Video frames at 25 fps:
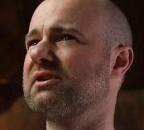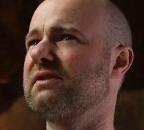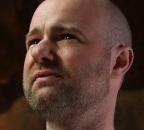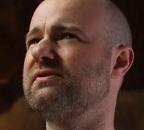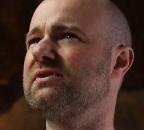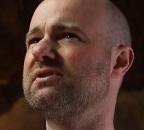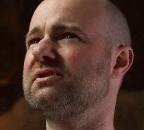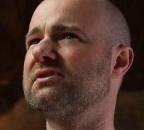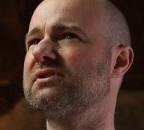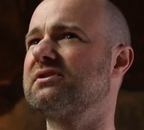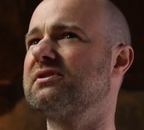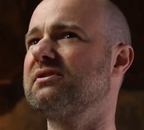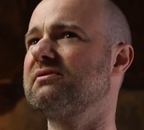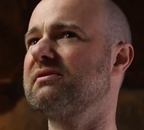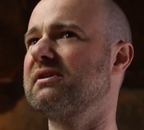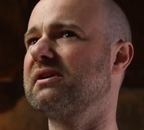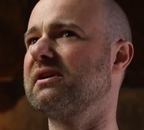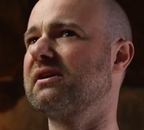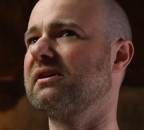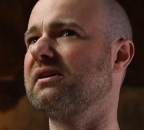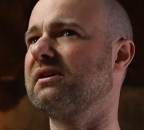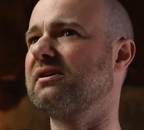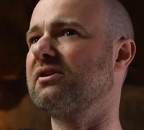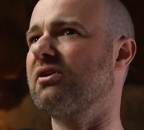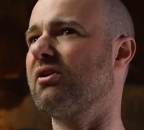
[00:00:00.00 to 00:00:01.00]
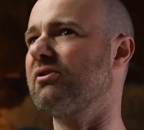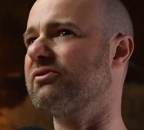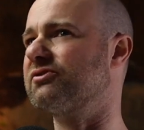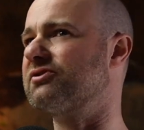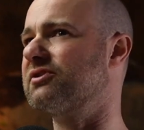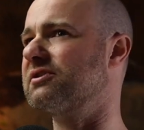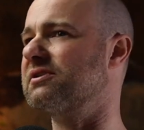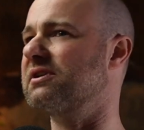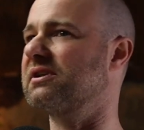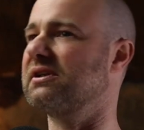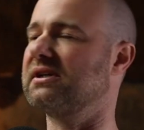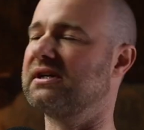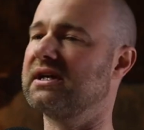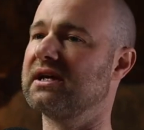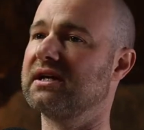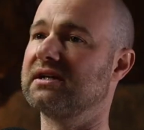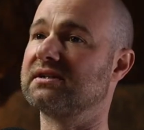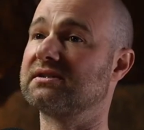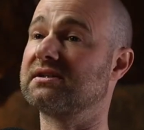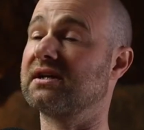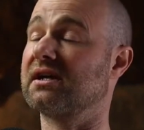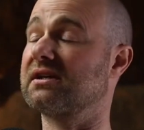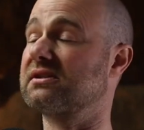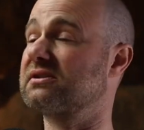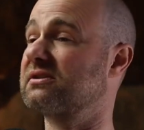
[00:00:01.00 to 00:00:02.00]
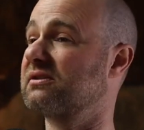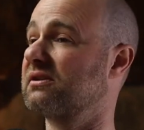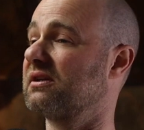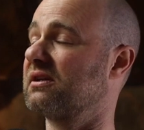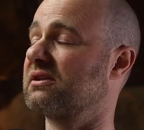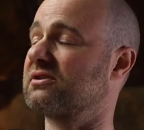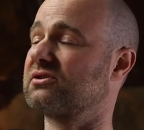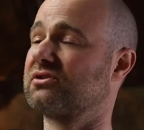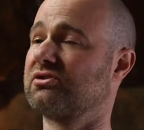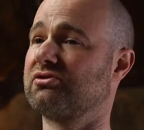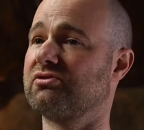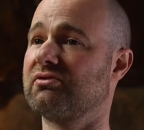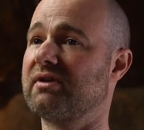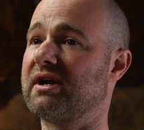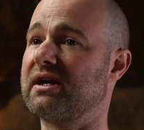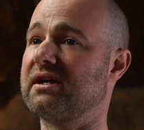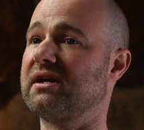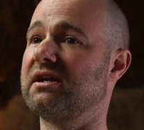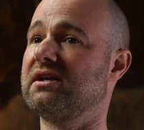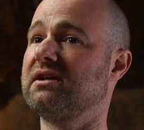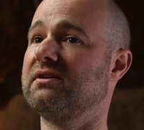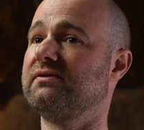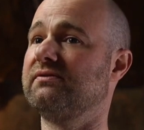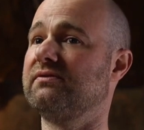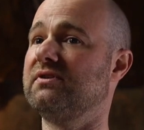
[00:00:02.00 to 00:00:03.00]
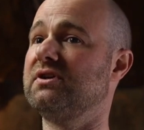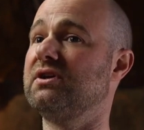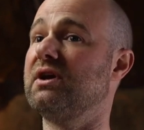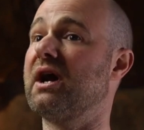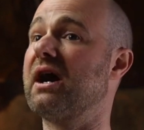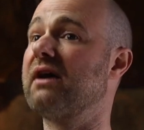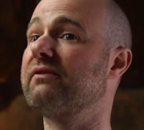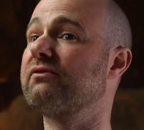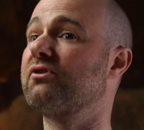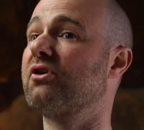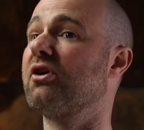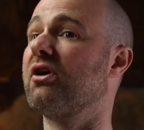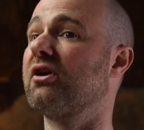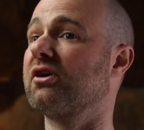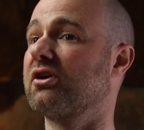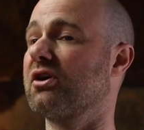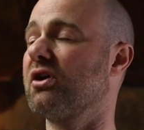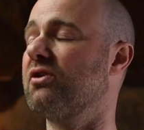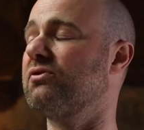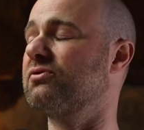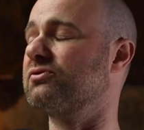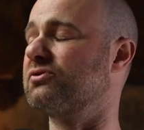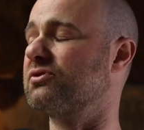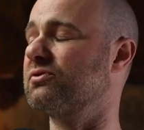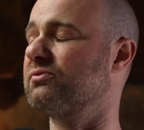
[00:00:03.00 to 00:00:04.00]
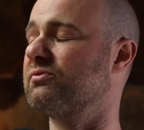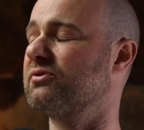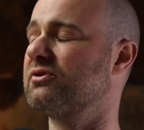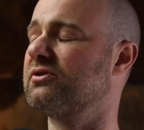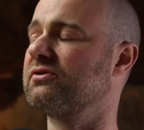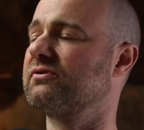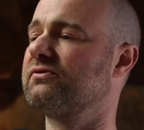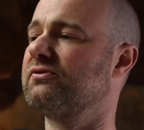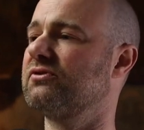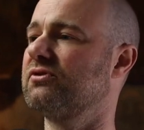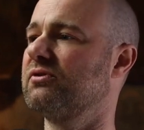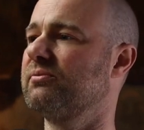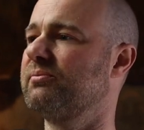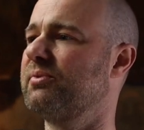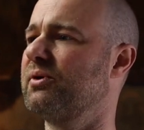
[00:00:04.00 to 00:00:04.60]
If you're just doing concerts and gigs, that's great, and you have got a goal to work for.